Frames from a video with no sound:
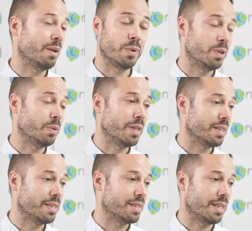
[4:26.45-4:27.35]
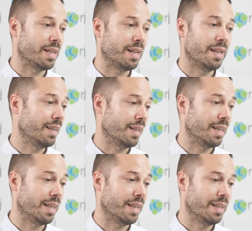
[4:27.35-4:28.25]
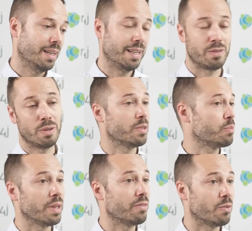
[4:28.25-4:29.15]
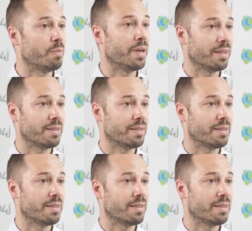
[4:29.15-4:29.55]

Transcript: And we do this in sort of a sprint format.